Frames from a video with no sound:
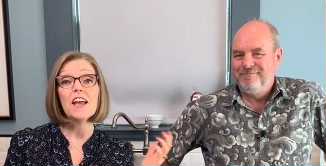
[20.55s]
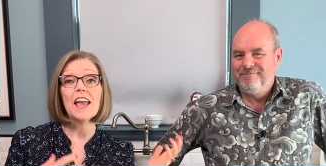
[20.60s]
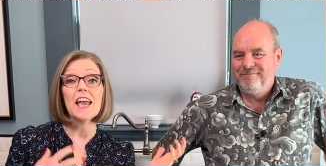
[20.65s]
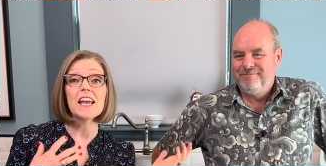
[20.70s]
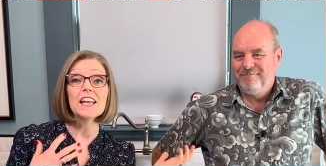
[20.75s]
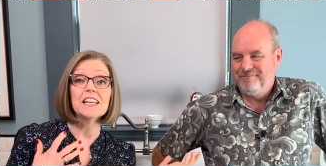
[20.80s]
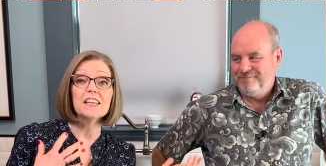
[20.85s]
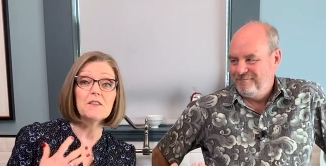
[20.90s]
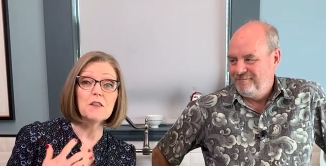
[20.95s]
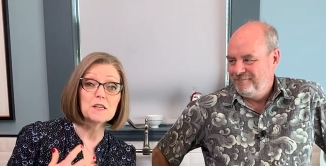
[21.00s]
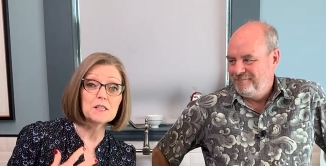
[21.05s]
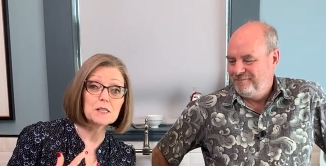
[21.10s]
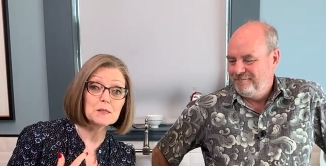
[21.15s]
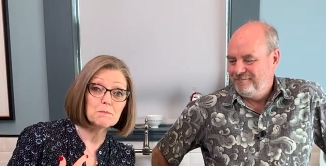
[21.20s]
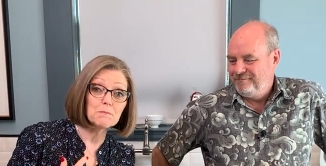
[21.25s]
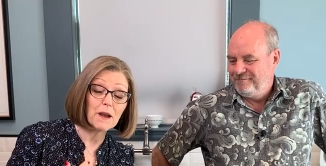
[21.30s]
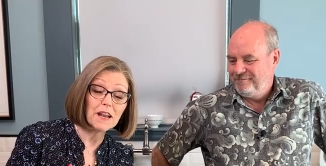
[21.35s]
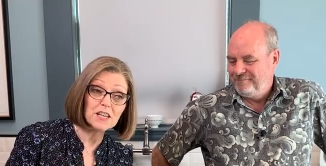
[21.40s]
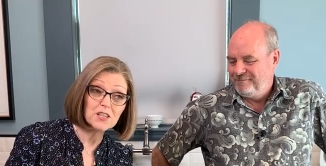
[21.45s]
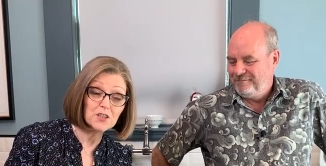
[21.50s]
Speaker 1: and the
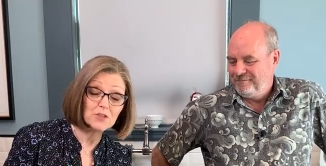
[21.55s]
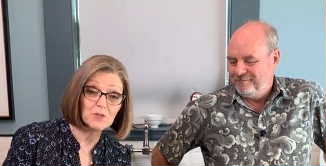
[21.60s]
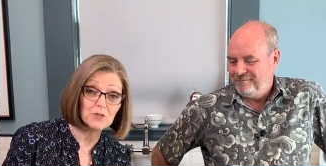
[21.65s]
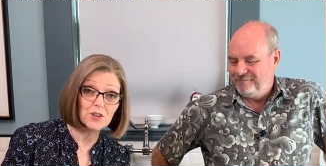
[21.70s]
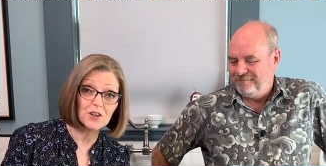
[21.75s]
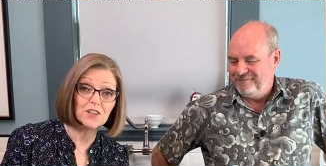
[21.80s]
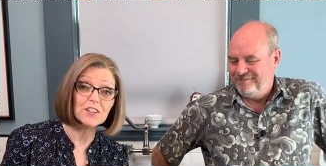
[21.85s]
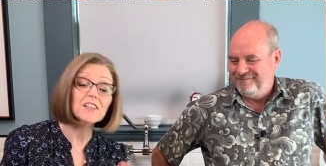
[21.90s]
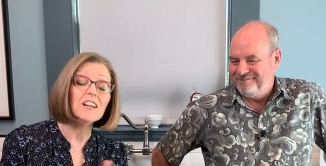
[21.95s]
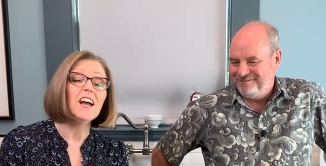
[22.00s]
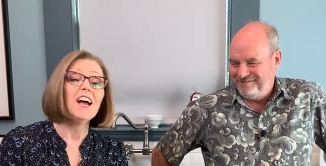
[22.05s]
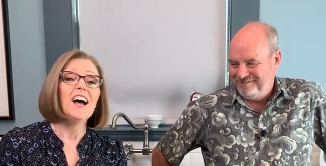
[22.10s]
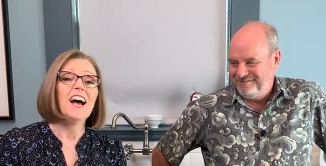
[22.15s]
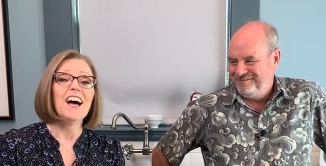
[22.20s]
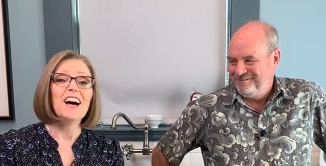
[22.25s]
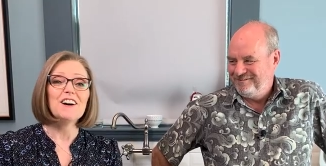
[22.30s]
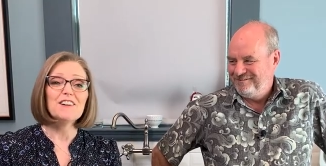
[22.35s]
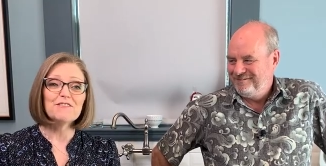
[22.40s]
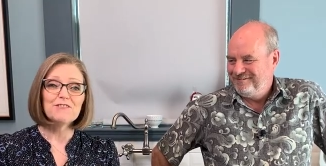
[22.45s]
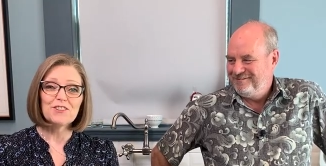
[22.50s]
spicerer of